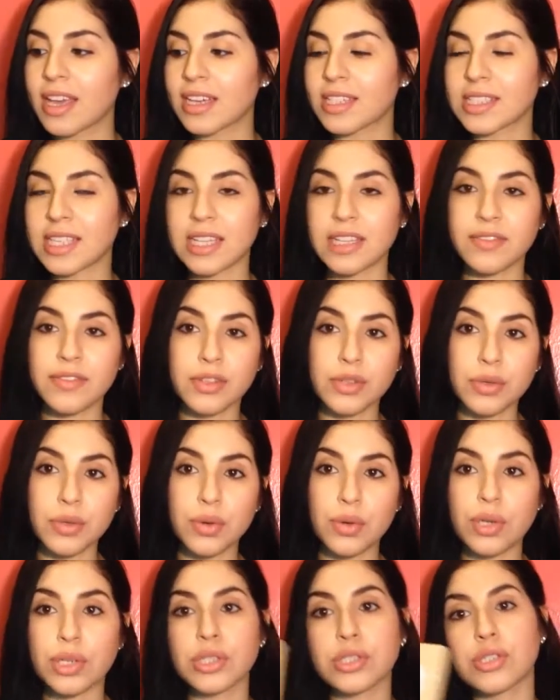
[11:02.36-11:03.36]
because I live in New
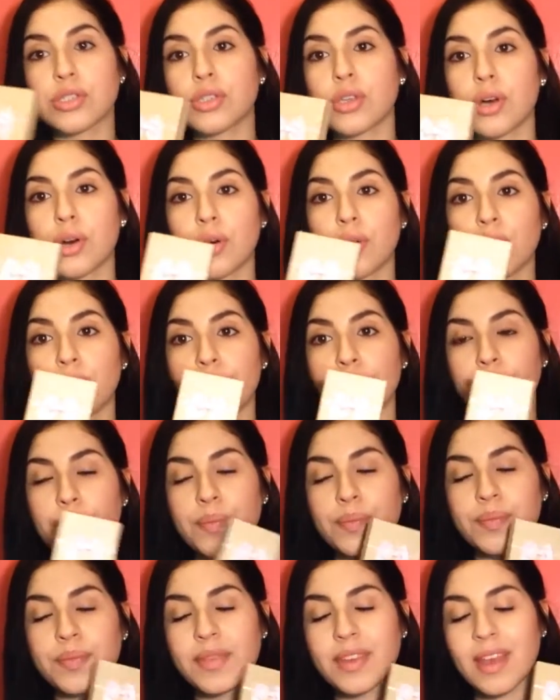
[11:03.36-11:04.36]
York, so
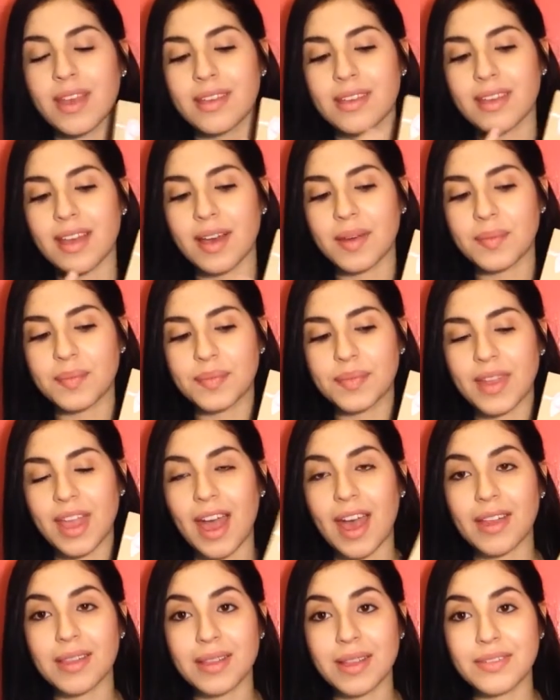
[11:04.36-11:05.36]
yeah,
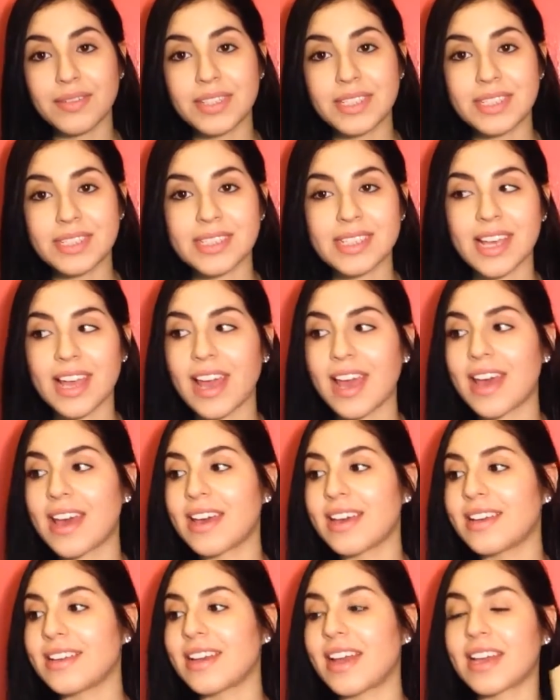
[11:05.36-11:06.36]
I love it
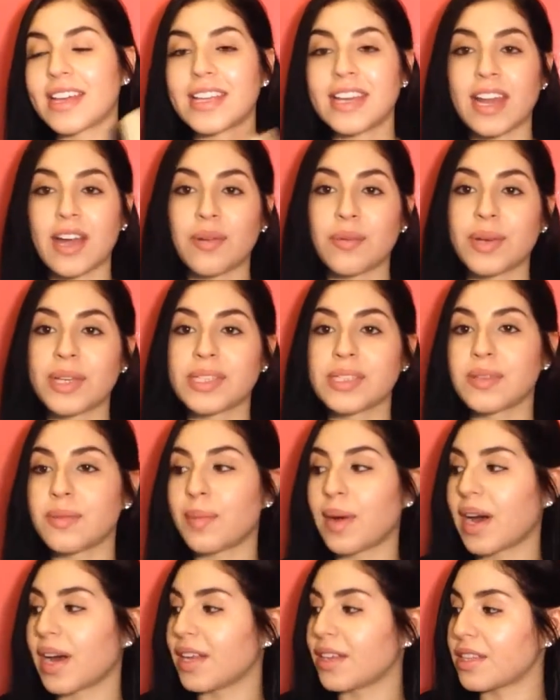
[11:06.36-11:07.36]
and I cannot wait to
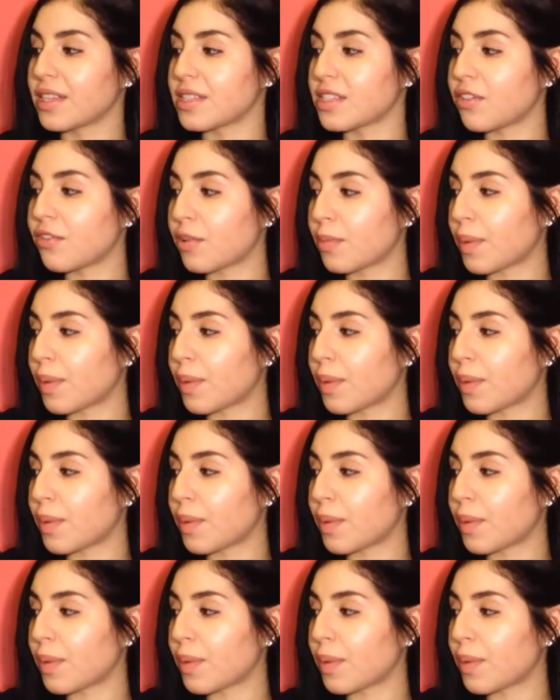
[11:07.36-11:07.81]
buy the silver